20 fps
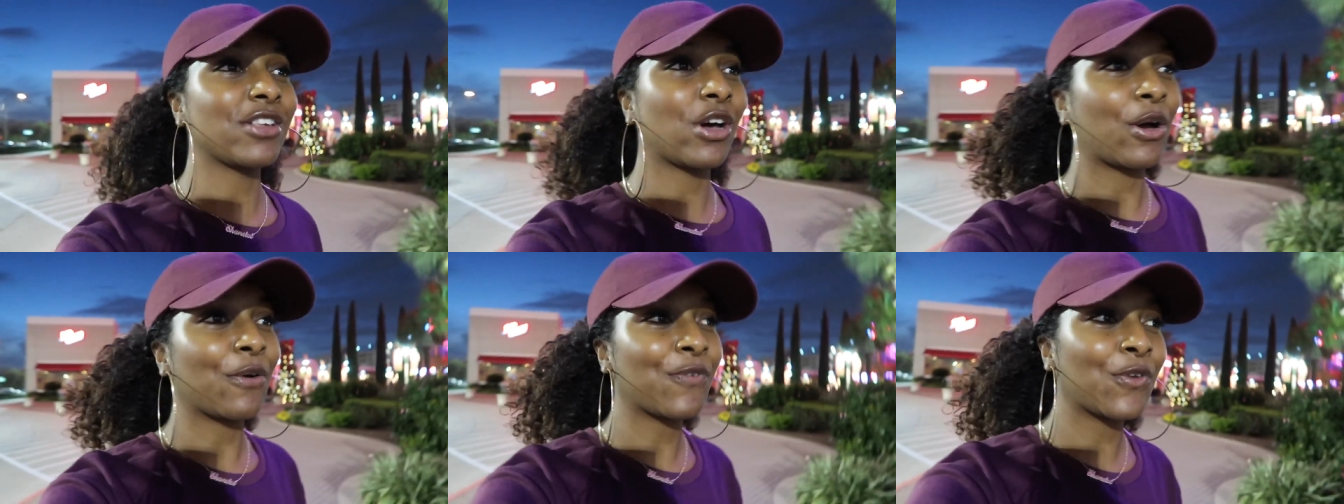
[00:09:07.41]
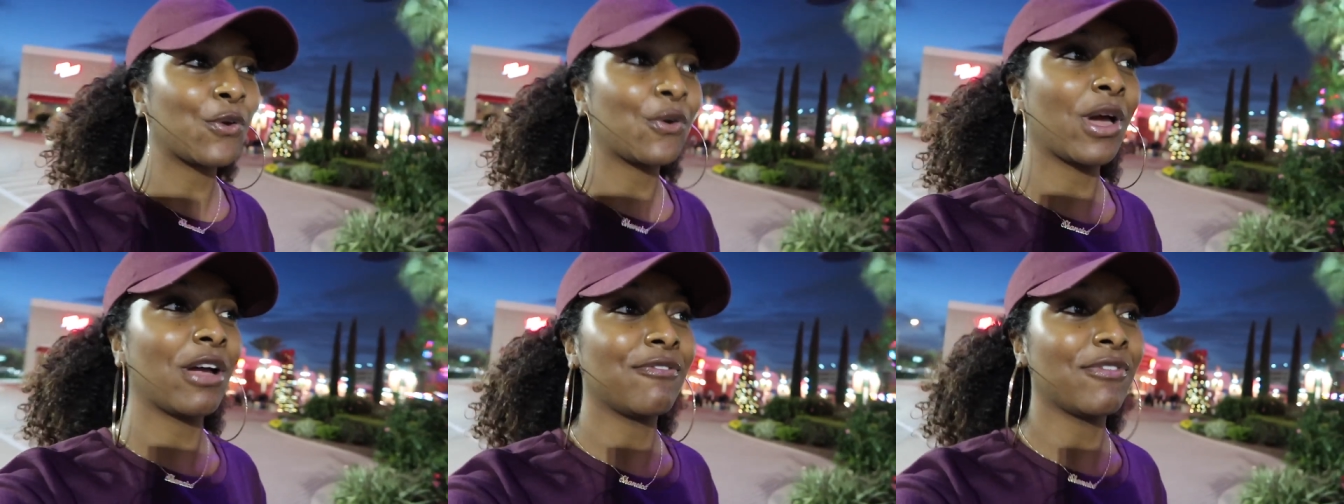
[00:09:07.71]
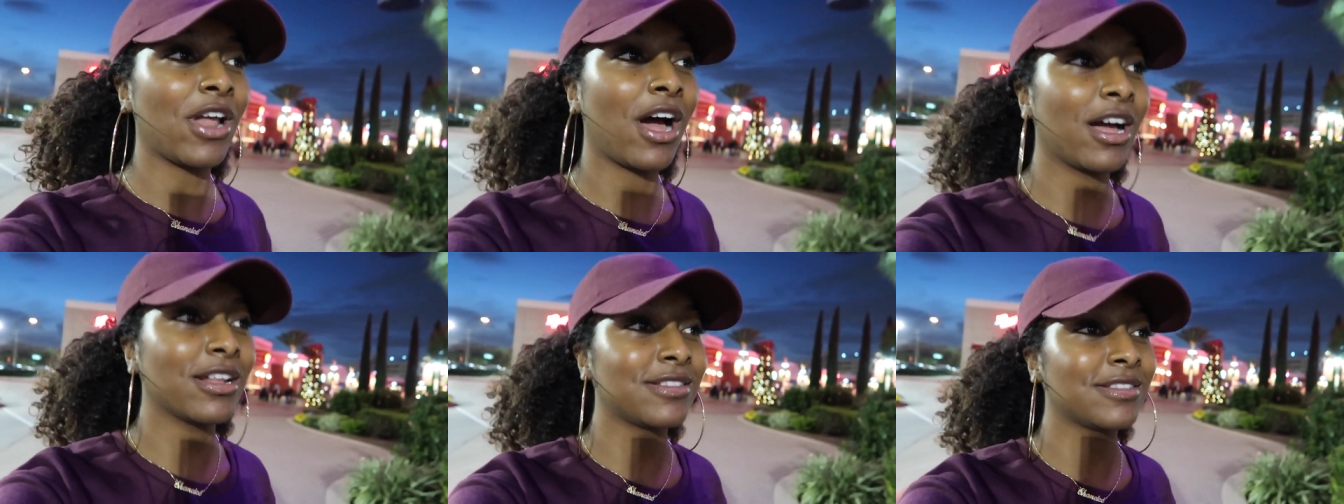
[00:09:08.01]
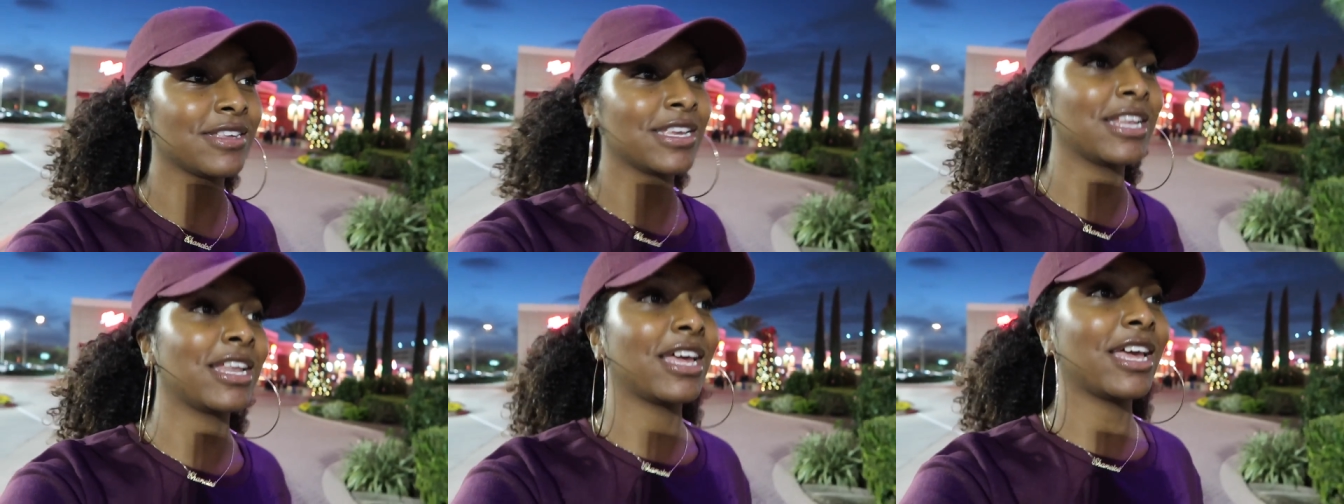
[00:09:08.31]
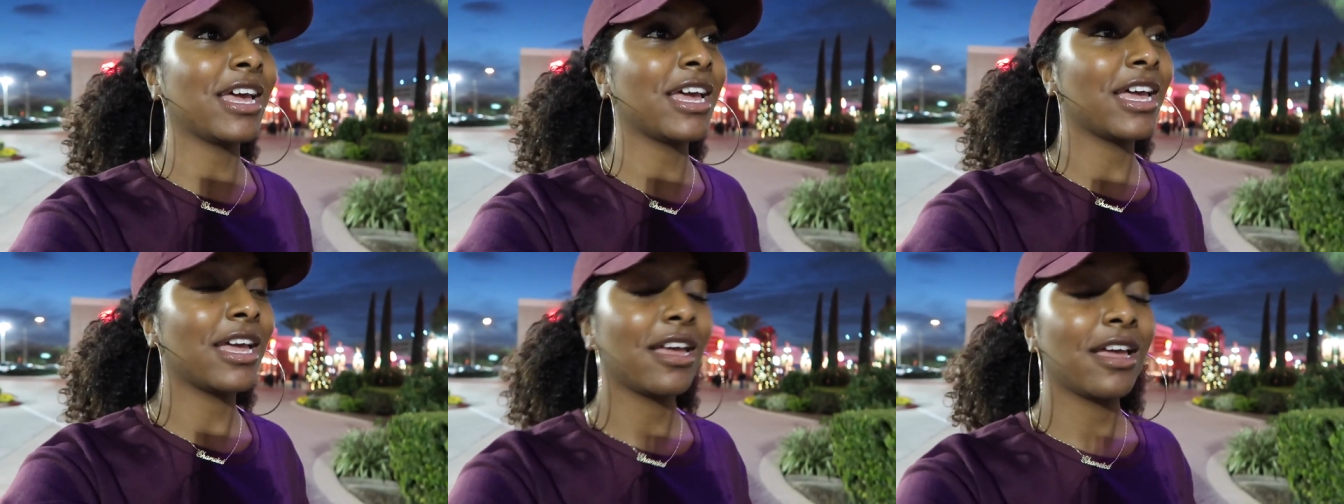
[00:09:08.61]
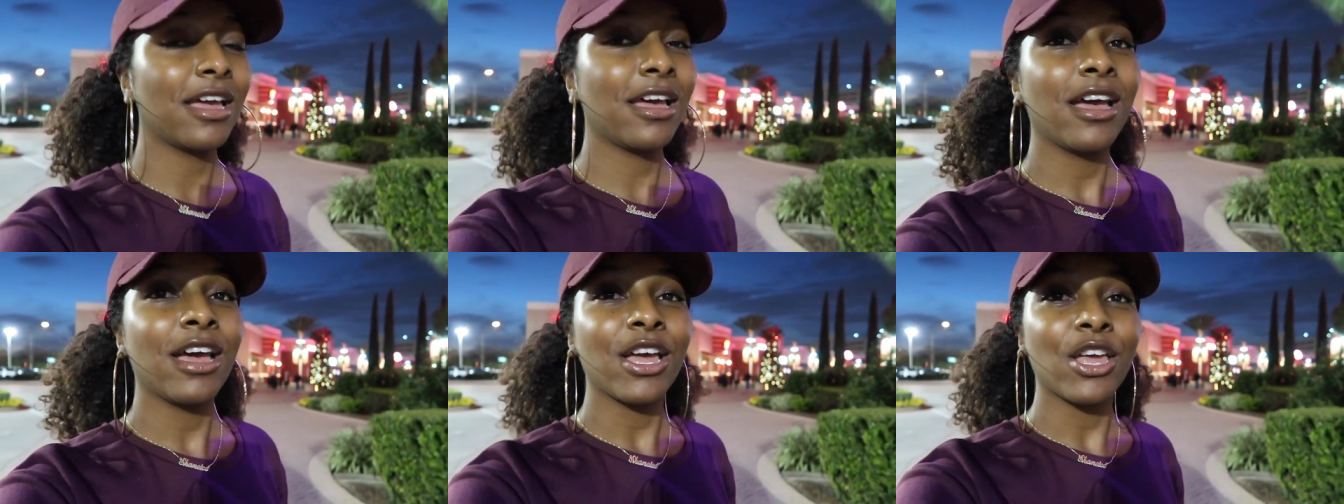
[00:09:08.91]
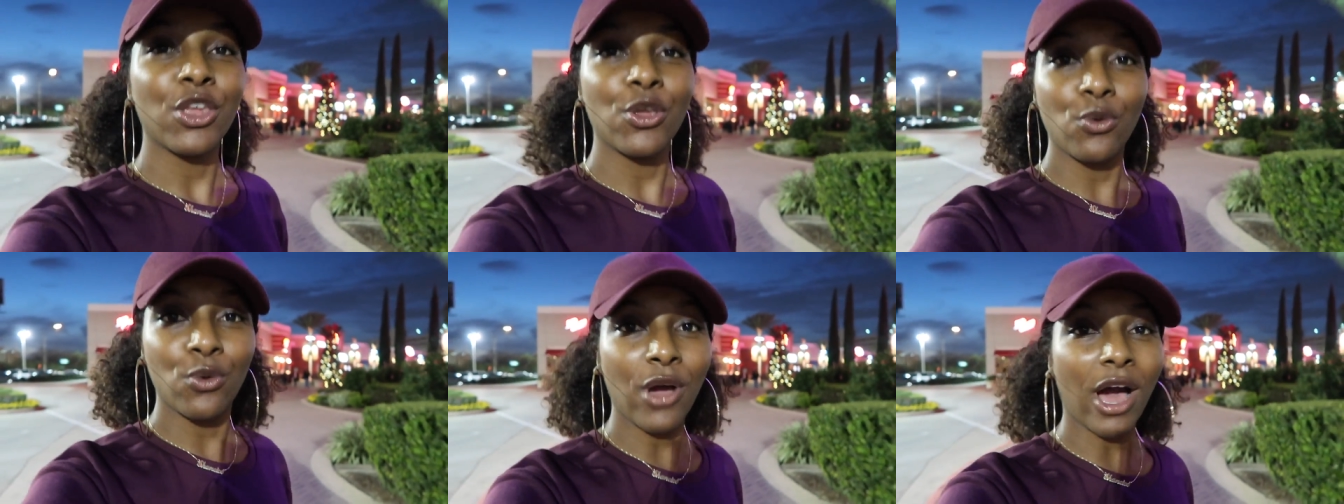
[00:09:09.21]
So if you have not seen it,
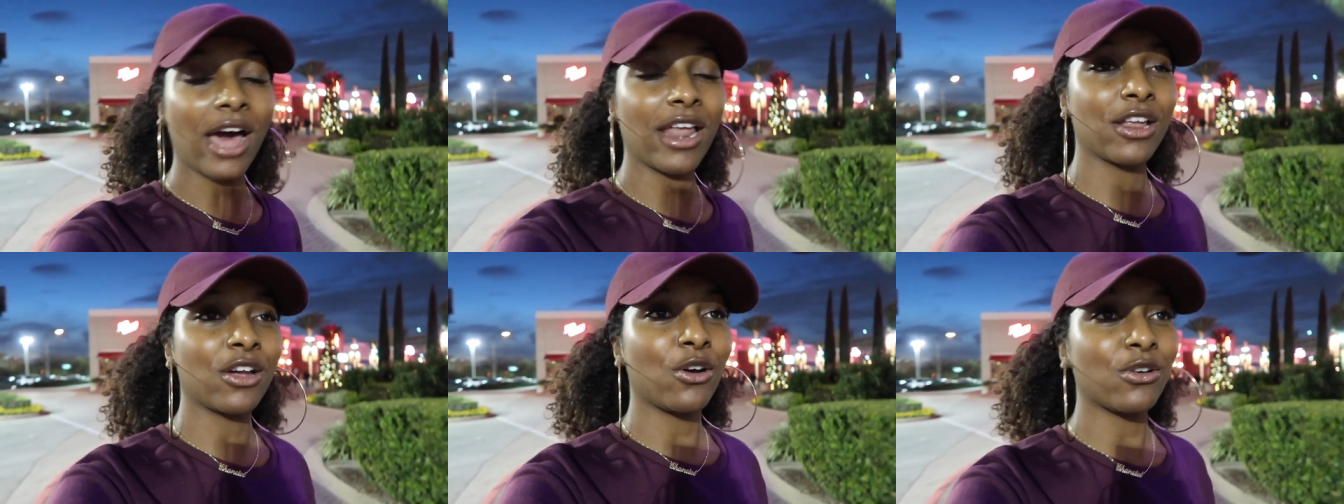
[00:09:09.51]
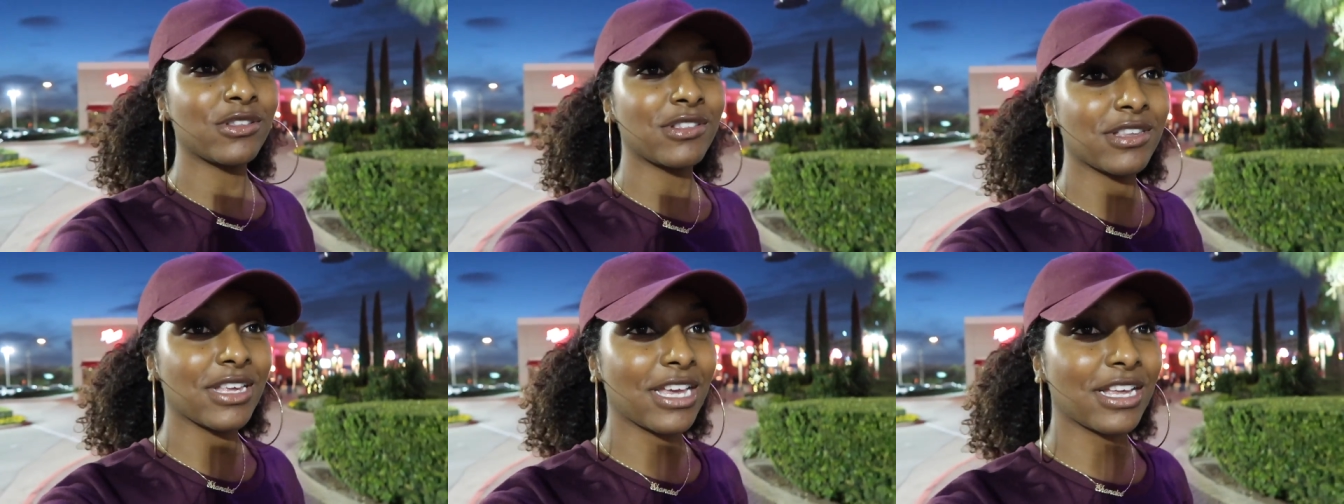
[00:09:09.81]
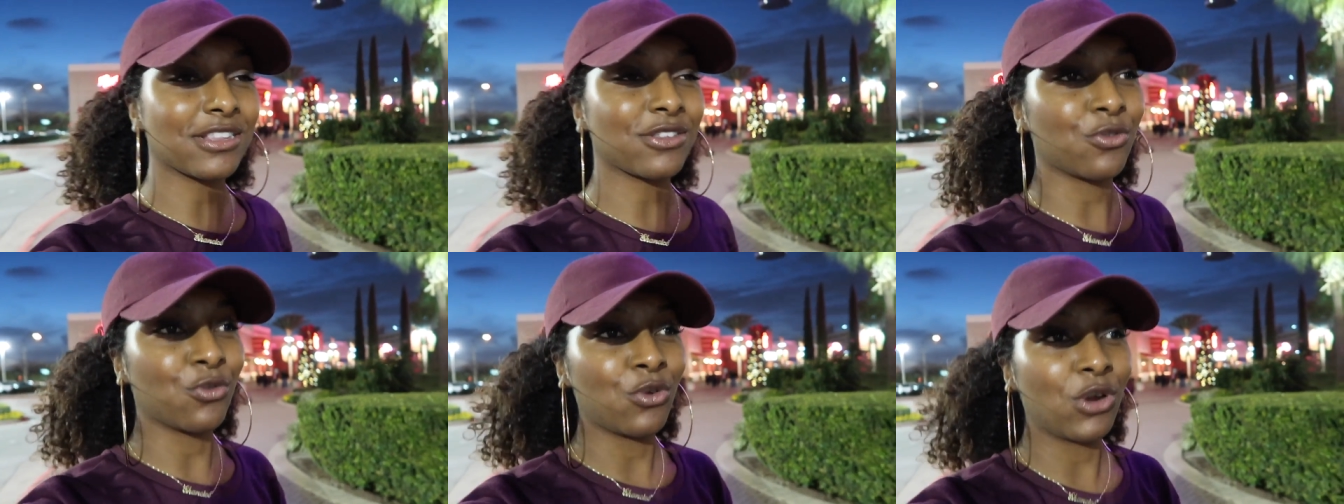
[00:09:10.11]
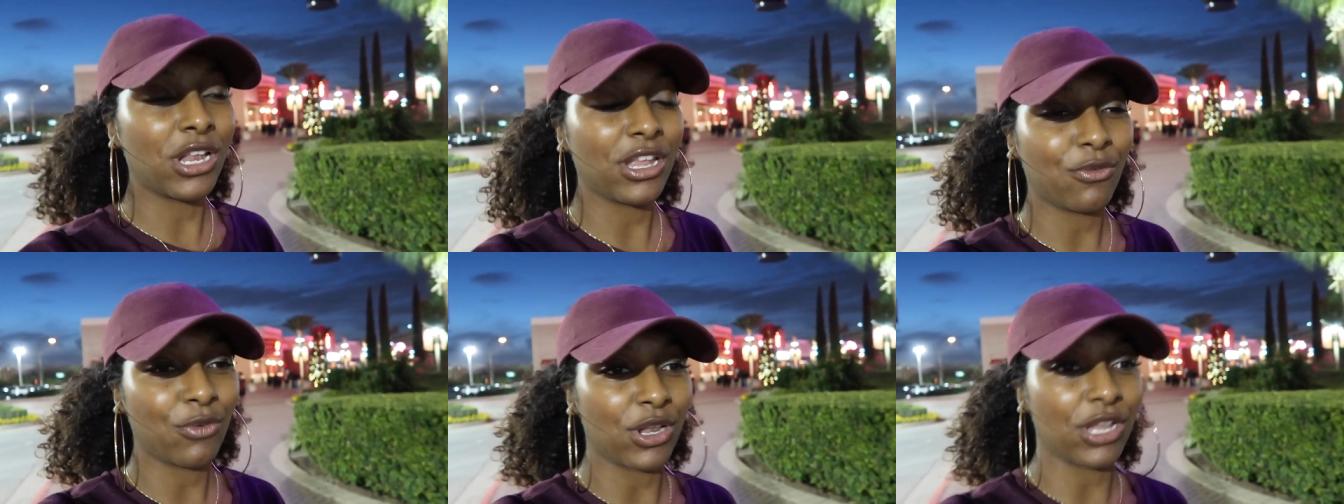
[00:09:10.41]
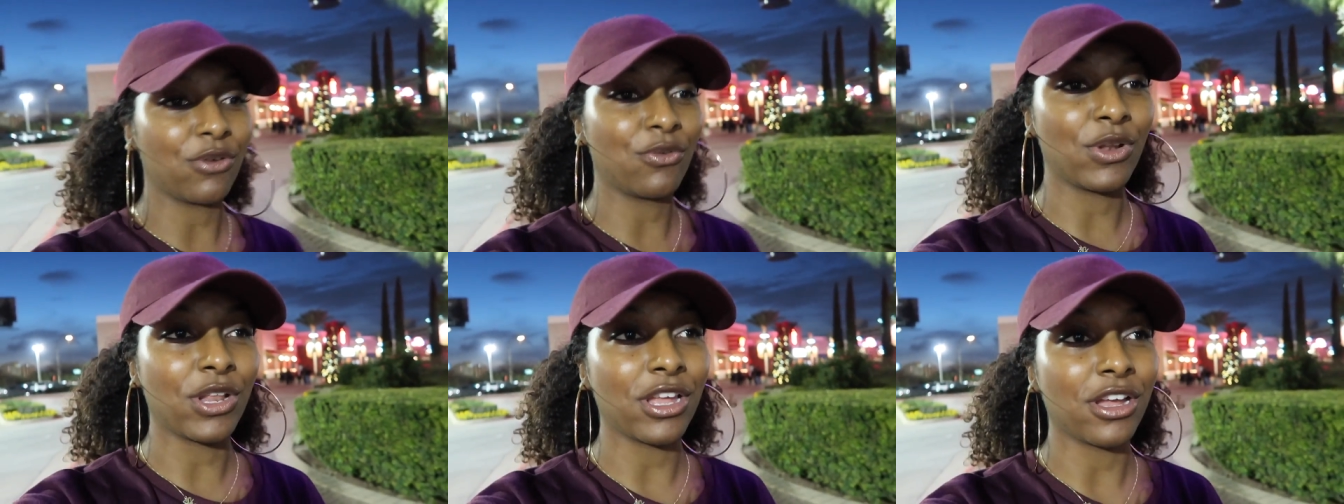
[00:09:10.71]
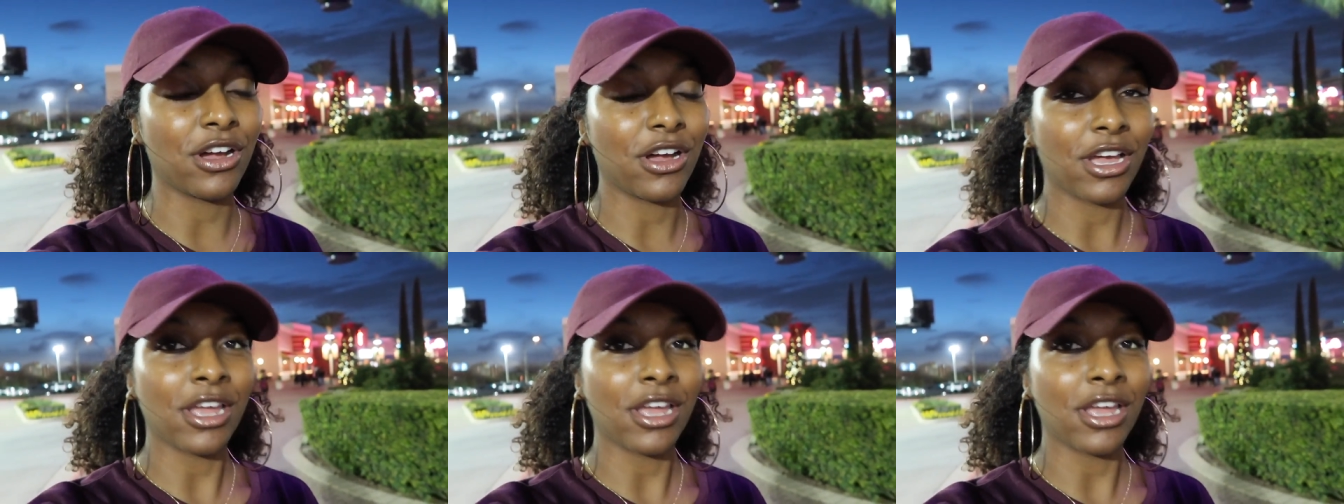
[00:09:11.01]
you gotta go see it. It's really good.